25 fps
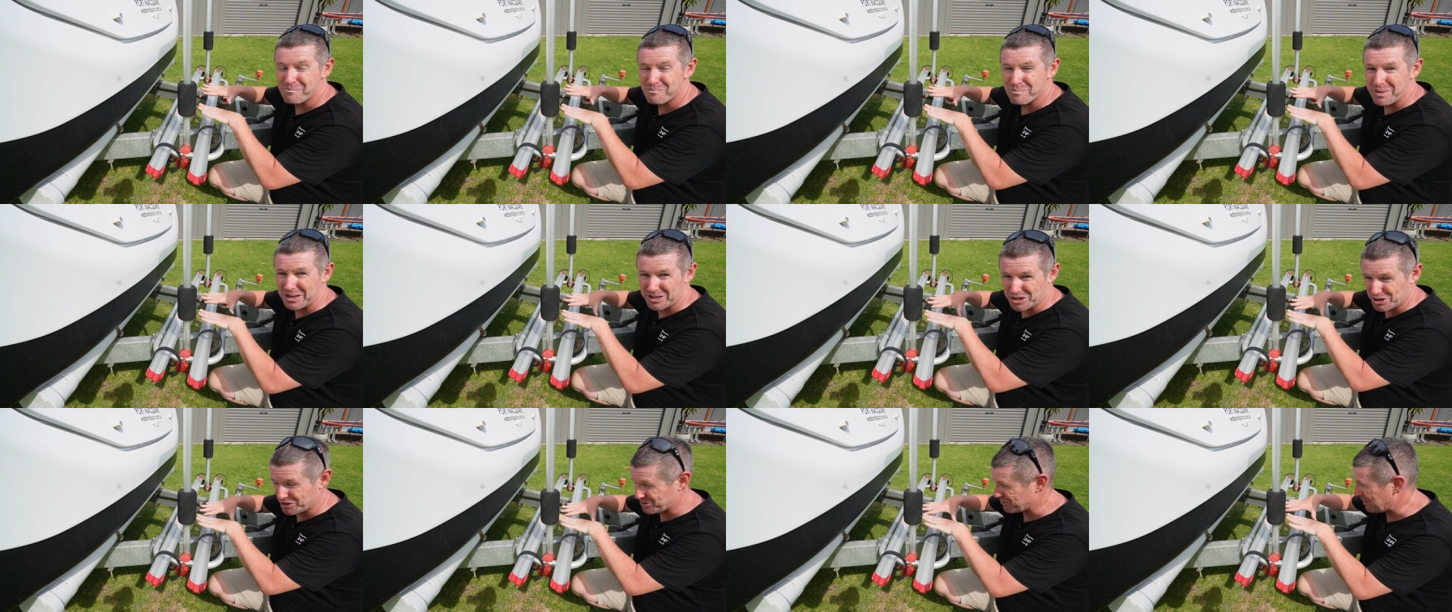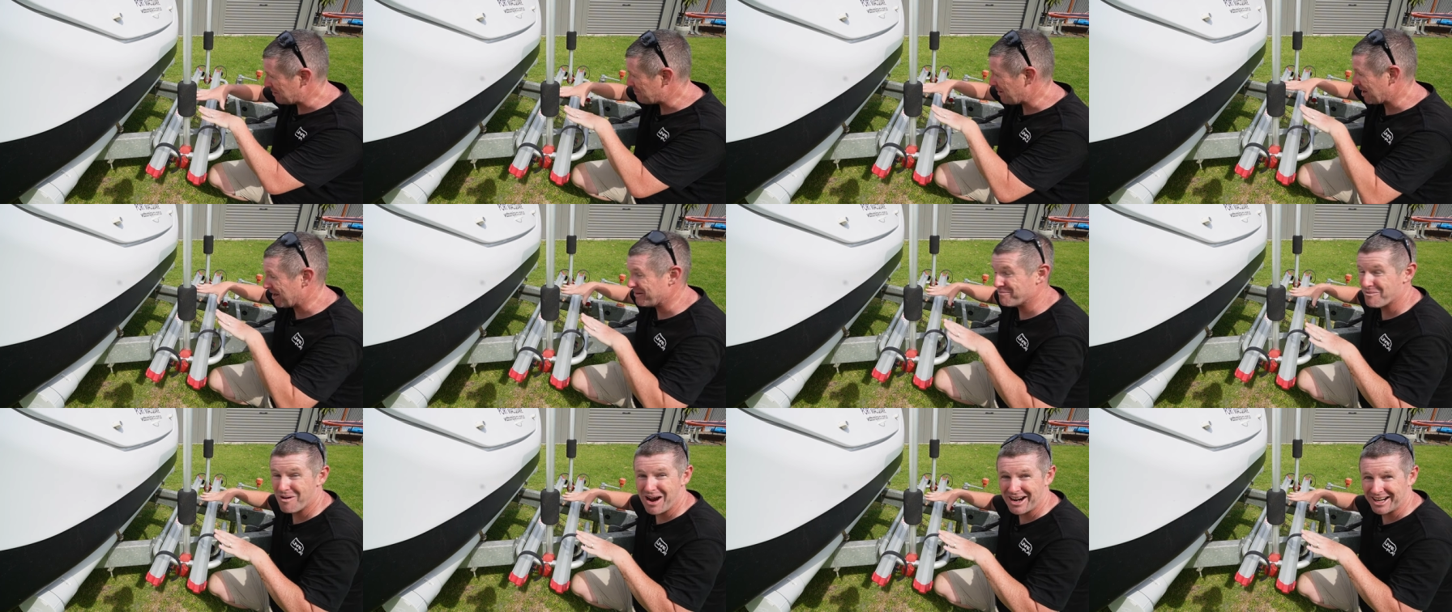because we've
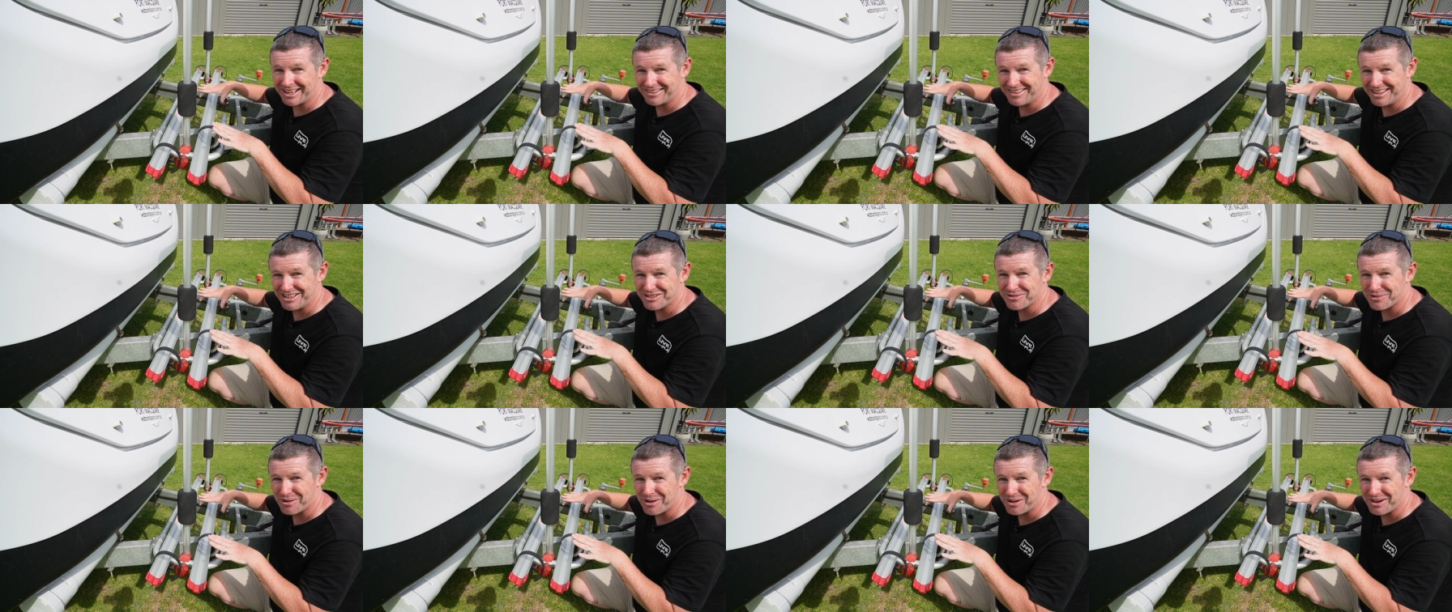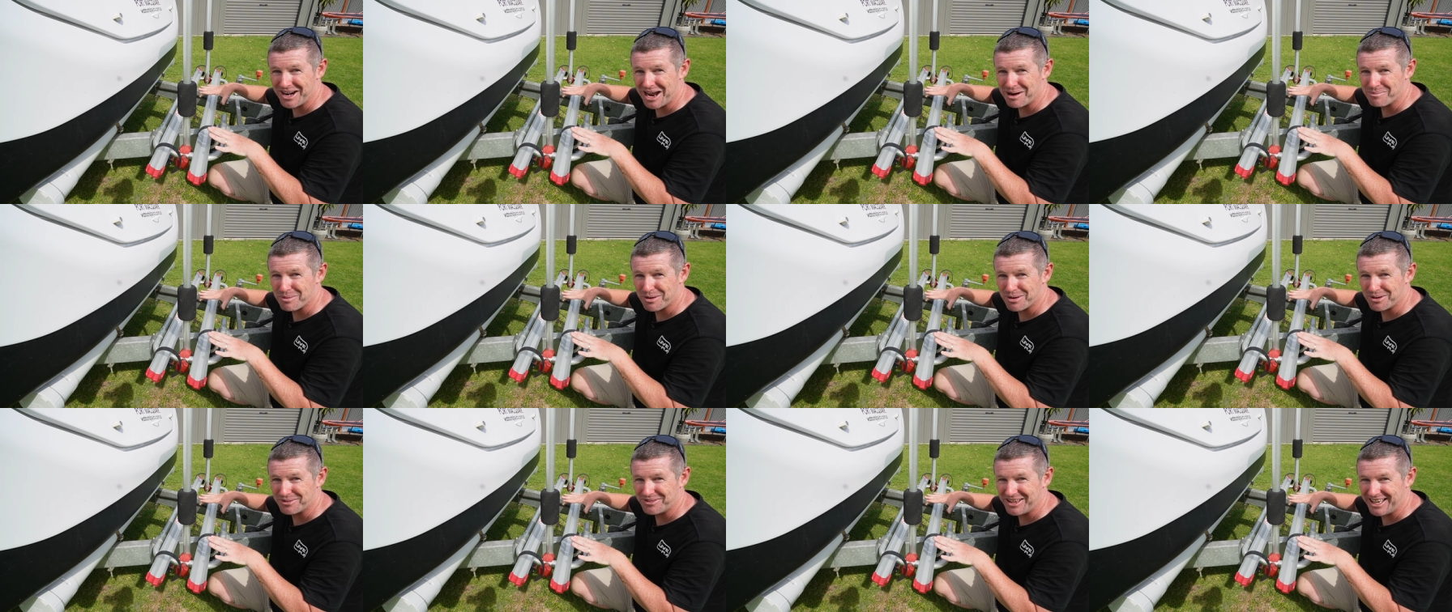been running this for a
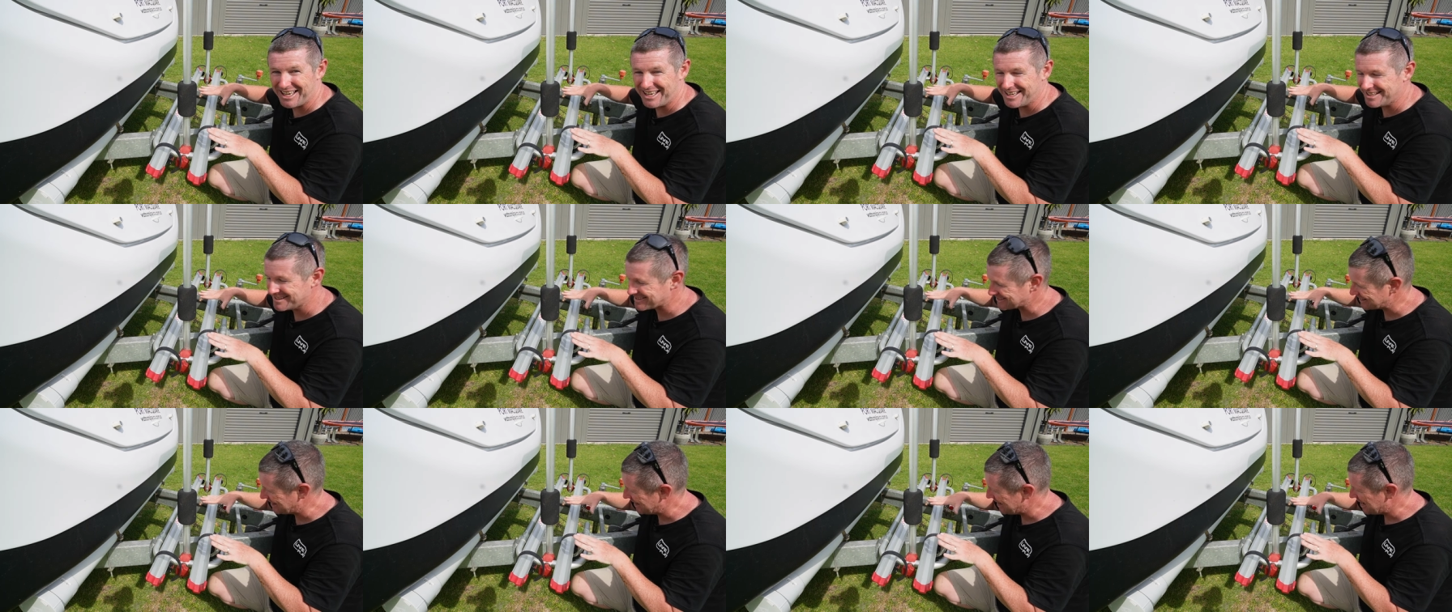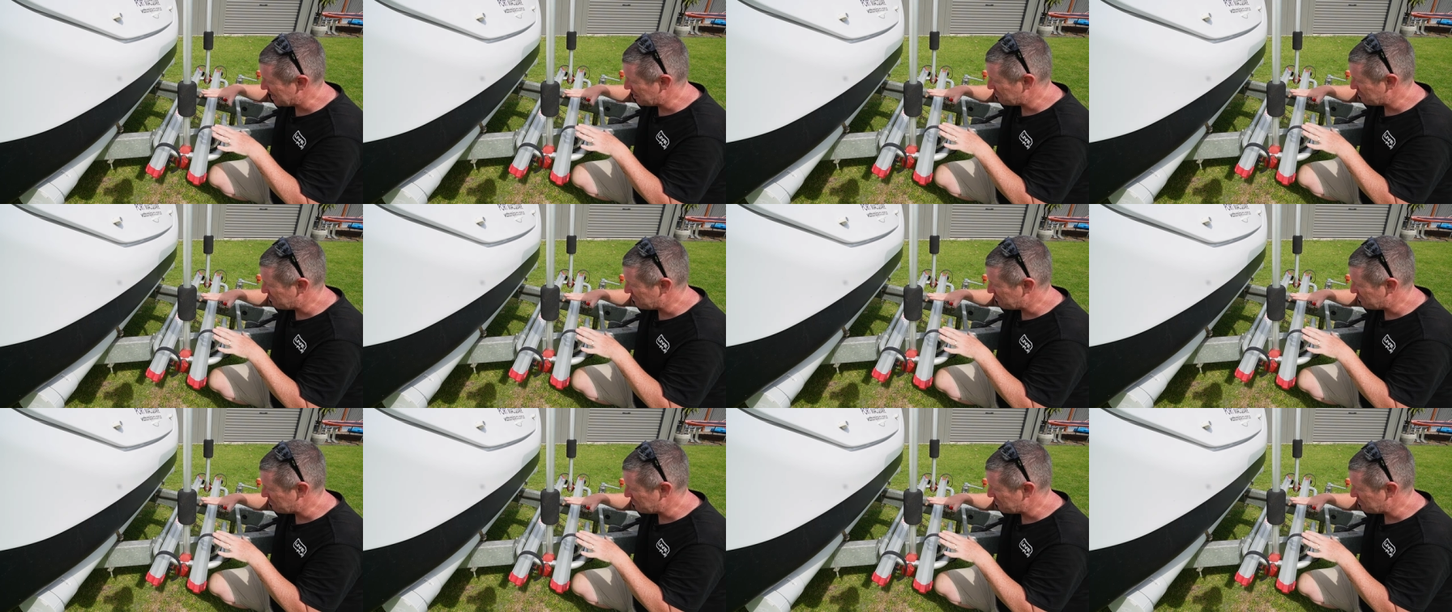number of years.